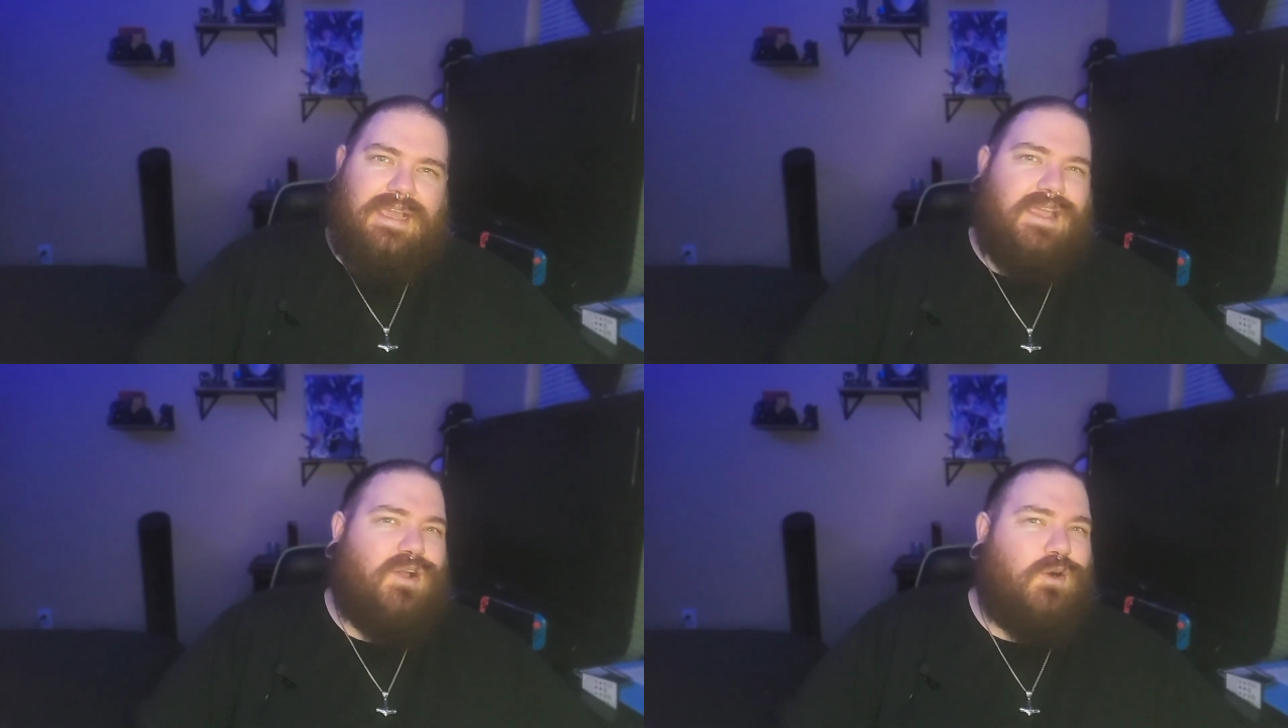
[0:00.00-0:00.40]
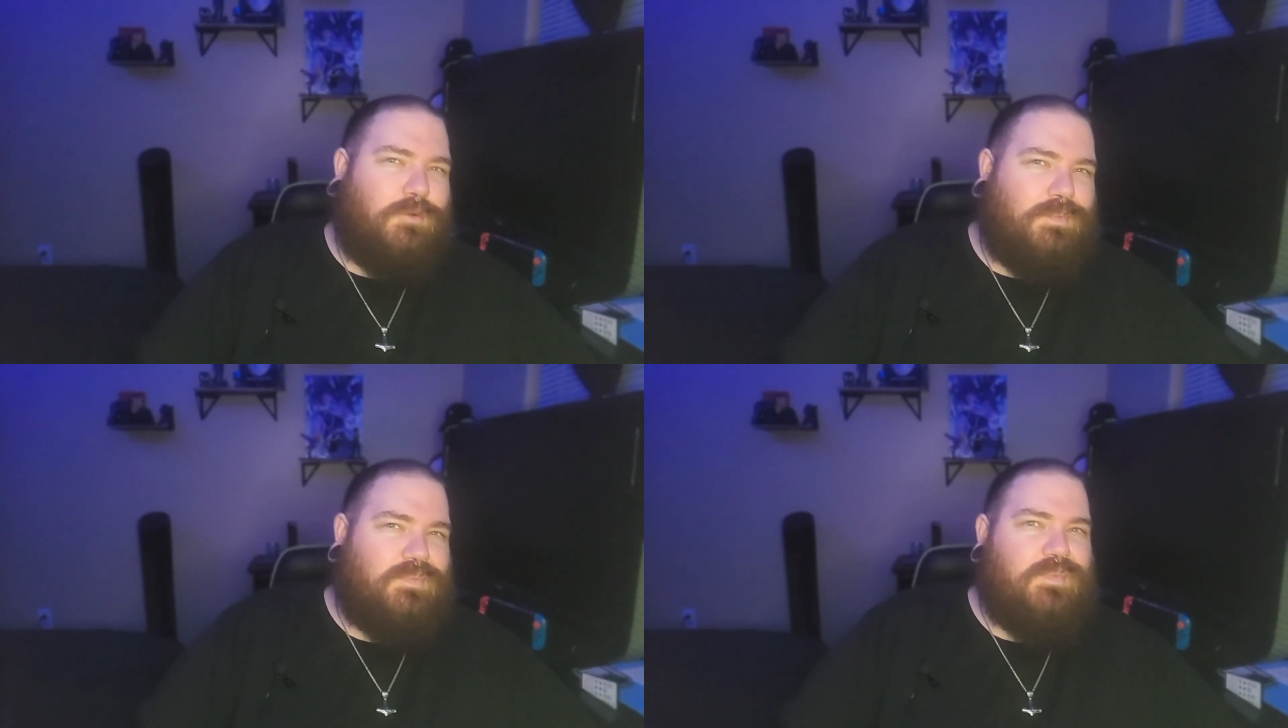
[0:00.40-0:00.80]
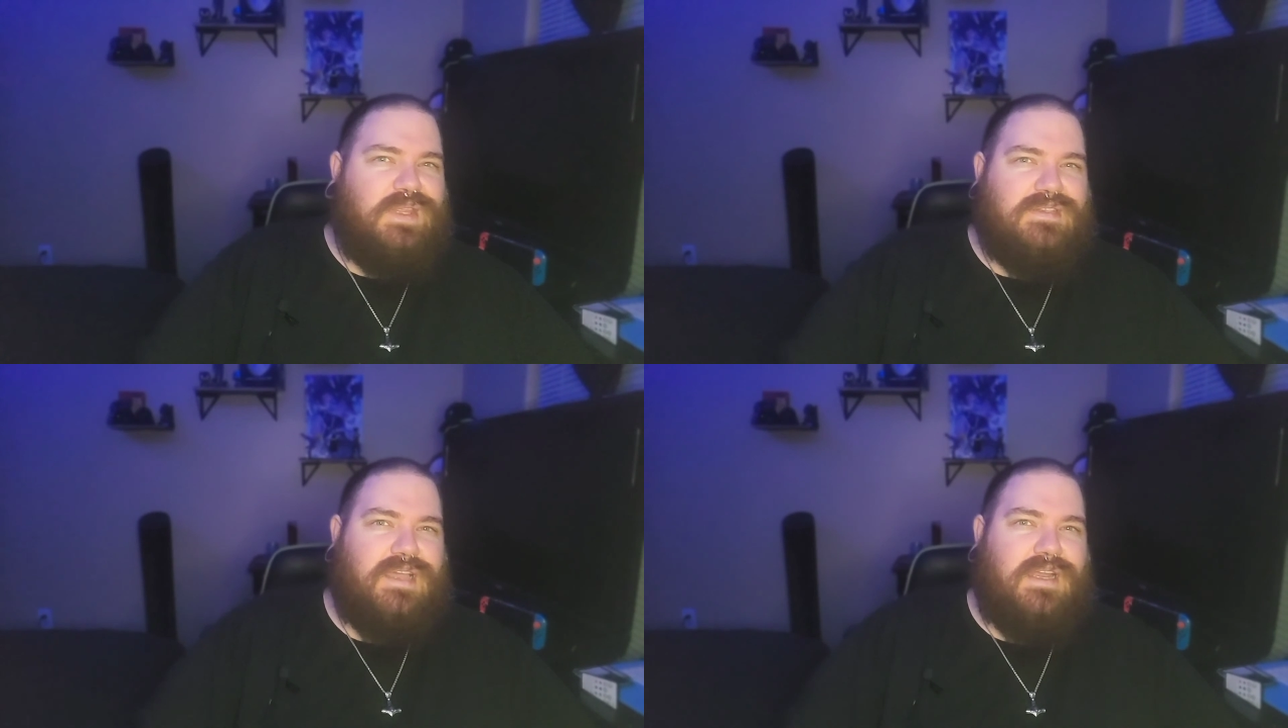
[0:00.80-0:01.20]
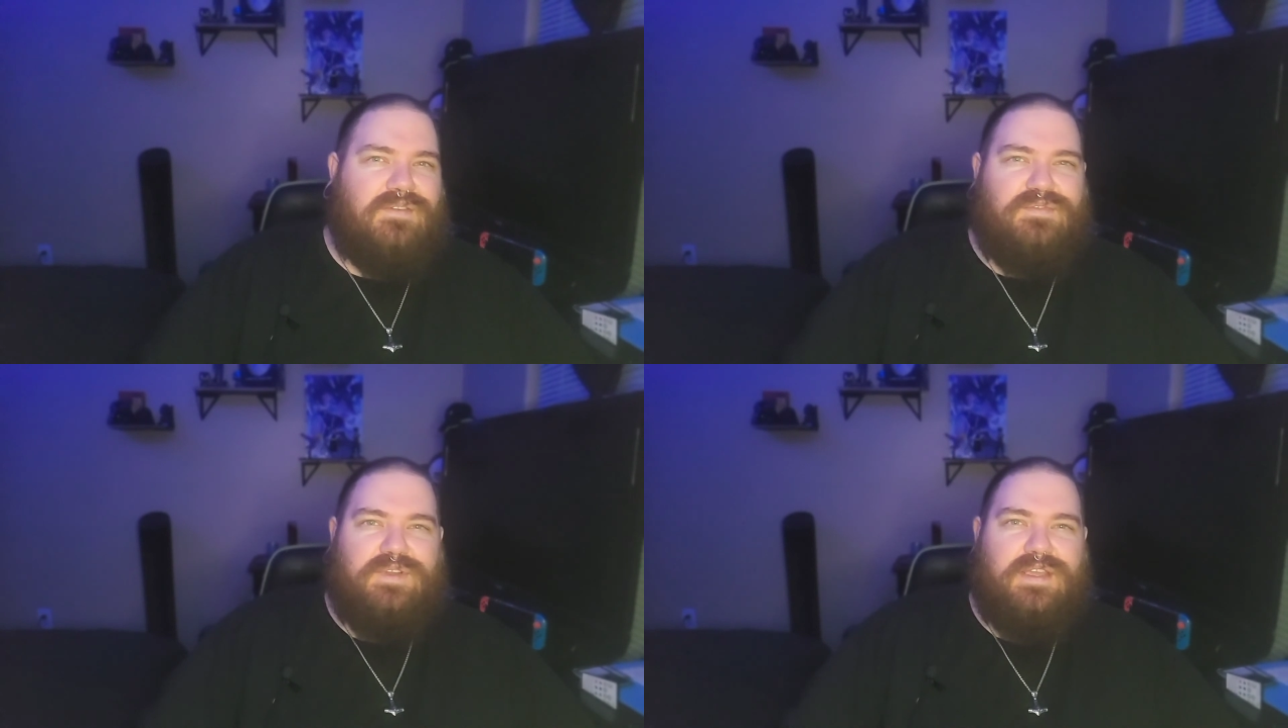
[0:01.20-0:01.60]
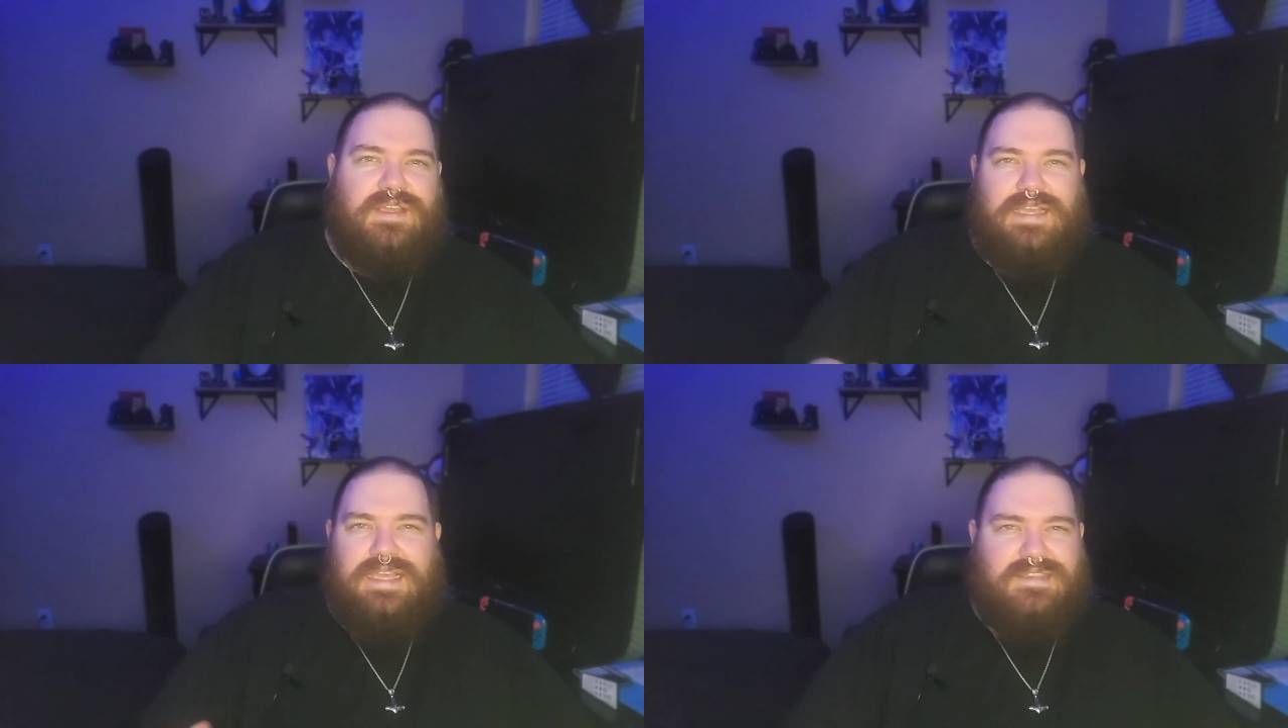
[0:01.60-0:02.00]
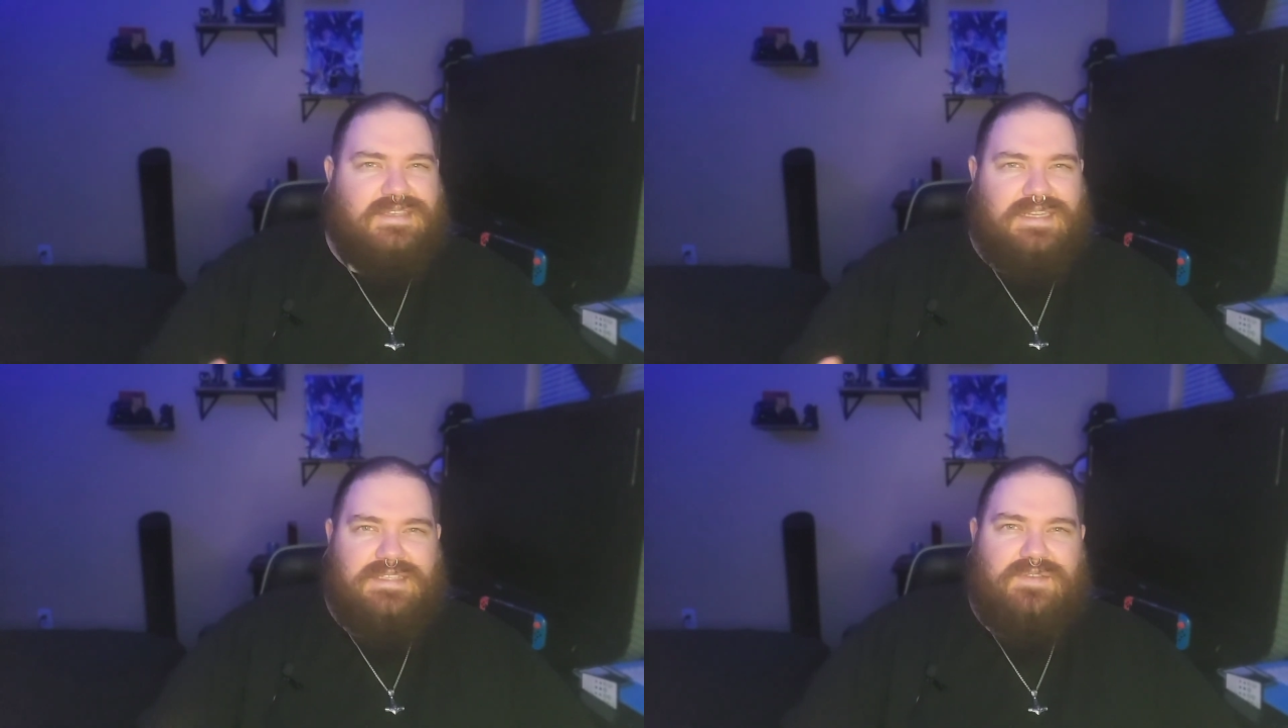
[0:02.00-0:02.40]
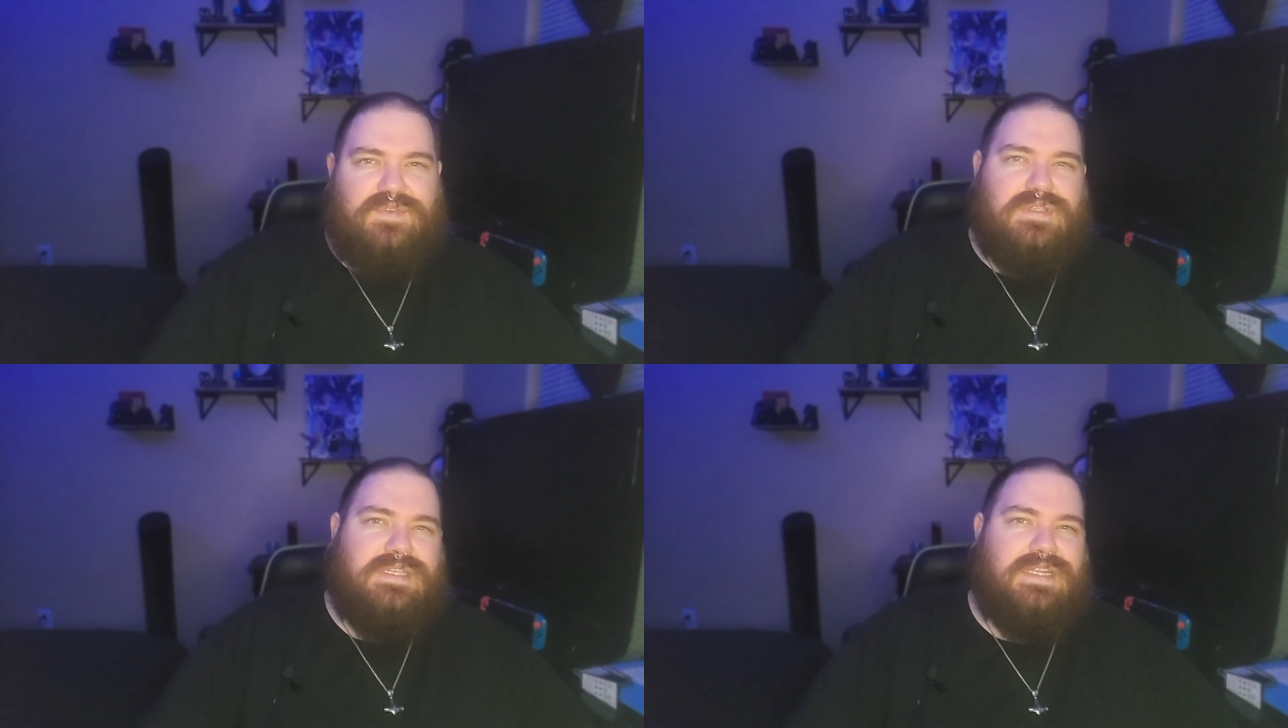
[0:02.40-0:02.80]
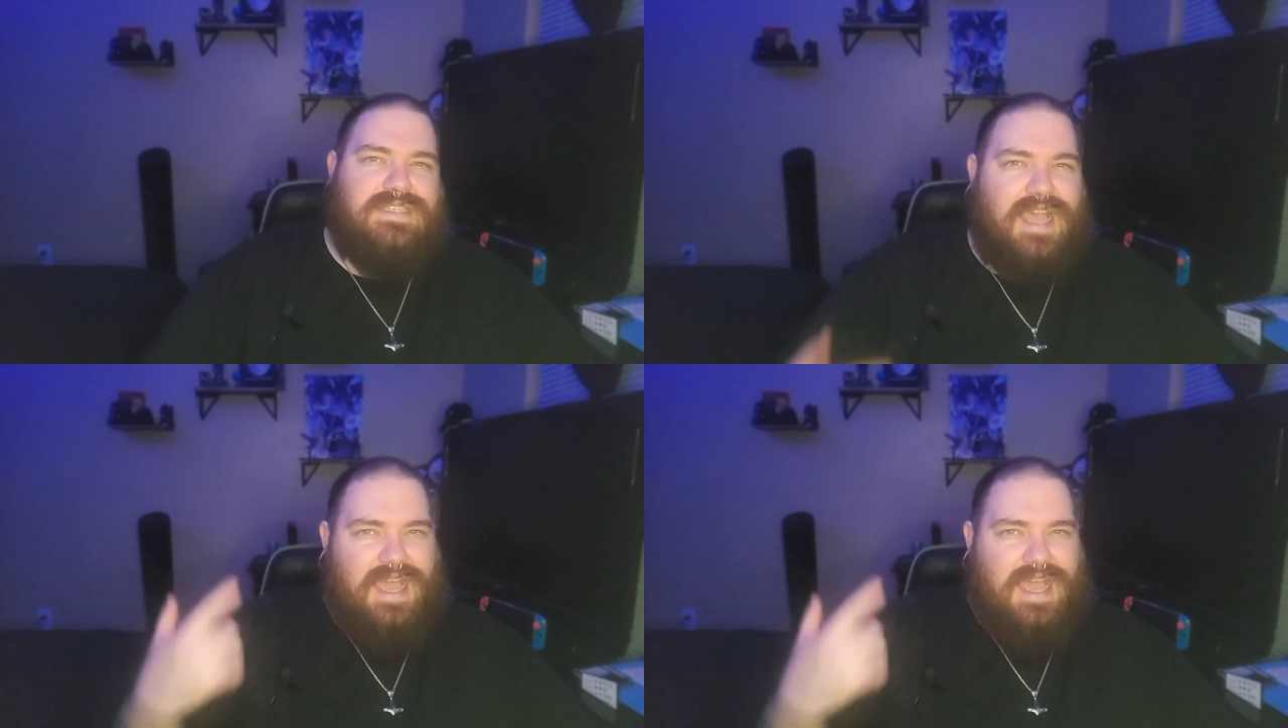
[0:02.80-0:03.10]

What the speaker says: I hope this kind of isn't as confusing as